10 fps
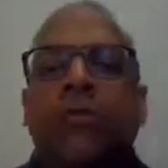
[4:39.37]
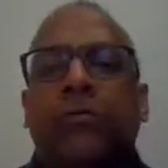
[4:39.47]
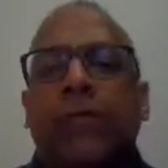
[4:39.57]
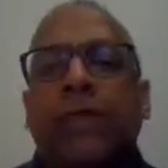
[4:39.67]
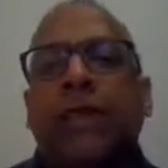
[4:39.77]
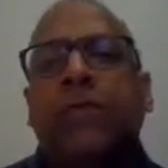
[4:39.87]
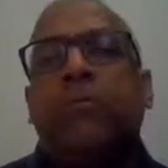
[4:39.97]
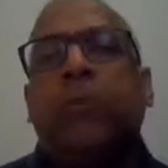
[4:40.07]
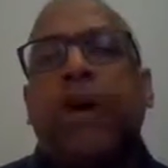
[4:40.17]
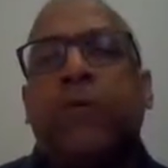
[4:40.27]
Really,
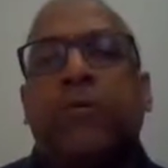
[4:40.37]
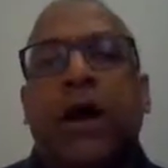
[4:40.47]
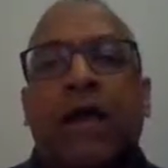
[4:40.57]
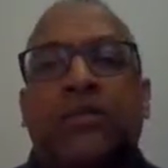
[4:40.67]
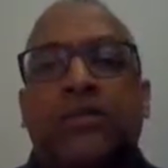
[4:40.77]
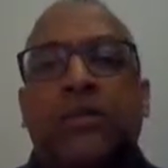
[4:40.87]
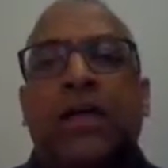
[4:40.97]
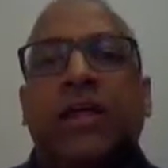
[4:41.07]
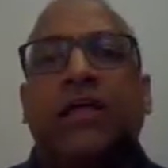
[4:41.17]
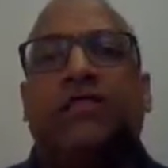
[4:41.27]
what you're
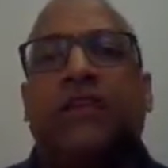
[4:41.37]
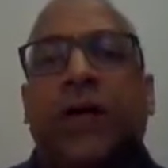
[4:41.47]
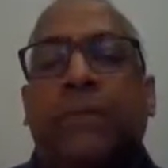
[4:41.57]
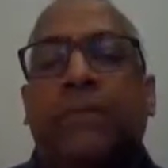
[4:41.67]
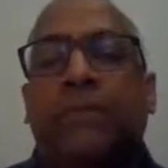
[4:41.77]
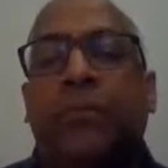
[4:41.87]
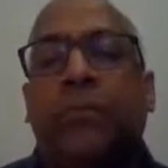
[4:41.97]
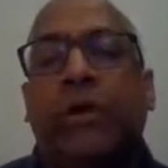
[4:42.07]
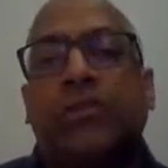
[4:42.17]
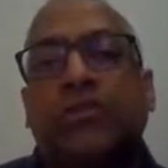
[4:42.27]
isolated from
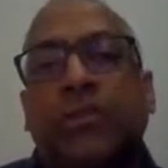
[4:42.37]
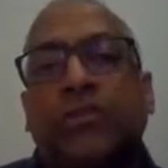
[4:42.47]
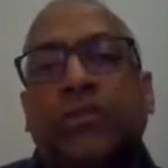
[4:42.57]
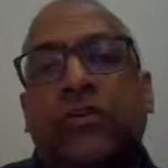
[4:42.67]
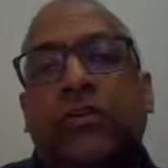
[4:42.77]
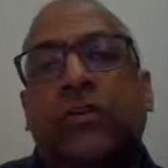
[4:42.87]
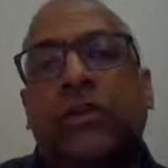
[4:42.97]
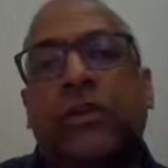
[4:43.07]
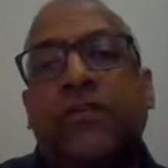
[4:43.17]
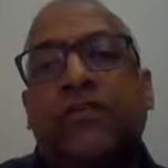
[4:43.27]
when you start to
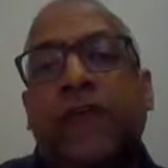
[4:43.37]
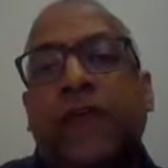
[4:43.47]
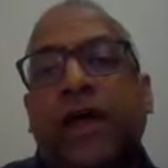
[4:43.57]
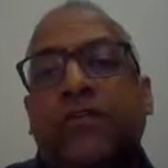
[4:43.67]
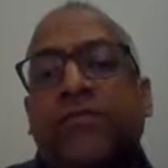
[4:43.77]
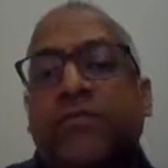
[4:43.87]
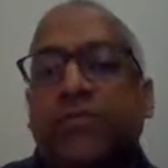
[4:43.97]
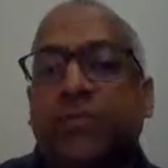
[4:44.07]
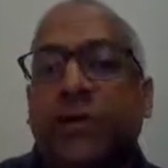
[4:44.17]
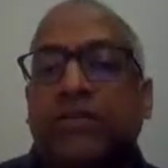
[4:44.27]
live a life of
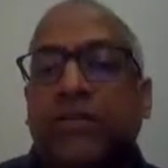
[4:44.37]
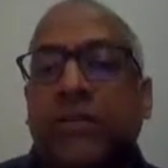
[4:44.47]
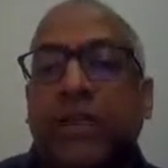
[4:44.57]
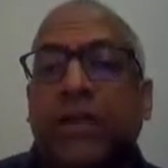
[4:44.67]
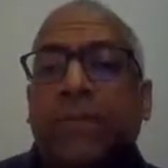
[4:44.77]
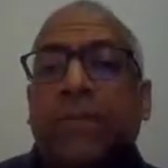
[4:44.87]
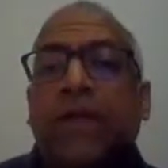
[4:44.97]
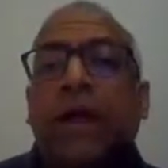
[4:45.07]
responsibility